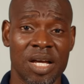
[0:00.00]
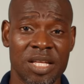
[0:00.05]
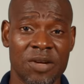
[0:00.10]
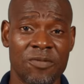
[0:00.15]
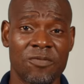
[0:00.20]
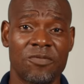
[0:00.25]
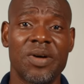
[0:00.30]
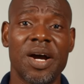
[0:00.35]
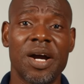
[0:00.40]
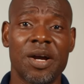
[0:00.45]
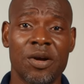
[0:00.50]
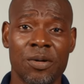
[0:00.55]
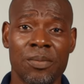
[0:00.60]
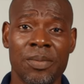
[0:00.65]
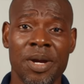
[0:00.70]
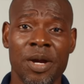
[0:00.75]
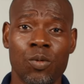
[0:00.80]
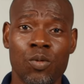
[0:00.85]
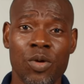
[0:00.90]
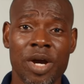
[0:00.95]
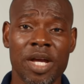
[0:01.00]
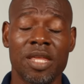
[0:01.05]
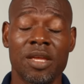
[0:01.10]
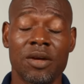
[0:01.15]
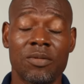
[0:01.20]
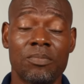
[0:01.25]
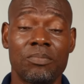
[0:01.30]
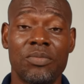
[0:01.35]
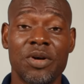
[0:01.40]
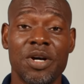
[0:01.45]
an environment where
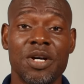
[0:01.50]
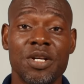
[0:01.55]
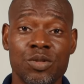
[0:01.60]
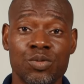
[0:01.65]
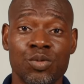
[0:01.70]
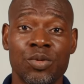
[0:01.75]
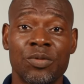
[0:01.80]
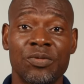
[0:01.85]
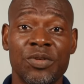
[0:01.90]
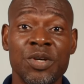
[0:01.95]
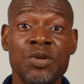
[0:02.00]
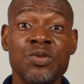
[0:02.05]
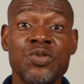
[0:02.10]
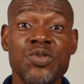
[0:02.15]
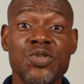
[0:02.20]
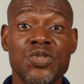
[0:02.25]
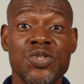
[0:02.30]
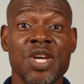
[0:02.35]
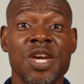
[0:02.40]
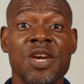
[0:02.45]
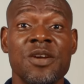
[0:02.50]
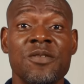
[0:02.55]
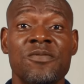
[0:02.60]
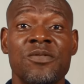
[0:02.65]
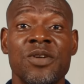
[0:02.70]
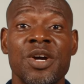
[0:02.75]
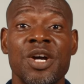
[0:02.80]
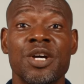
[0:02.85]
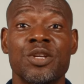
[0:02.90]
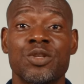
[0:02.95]
the birds will feel safe
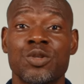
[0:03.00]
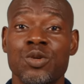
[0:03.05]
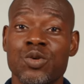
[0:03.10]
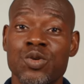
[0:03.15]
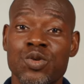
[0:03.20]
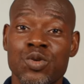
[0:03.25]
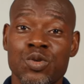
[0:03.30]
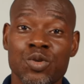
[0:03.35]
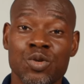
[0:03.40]
to,